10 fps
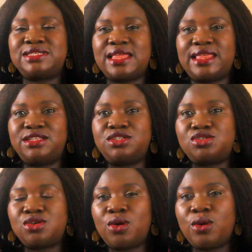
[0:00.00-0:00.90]
They said that they
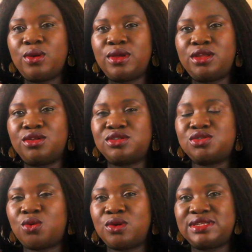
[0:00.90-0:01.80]
saw in
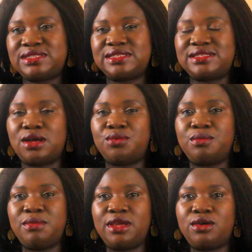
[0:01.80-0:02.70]
us qualities that
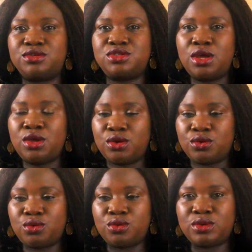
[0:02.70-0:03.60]
would make us
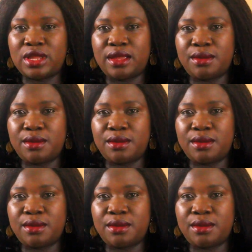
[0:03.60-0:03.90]
good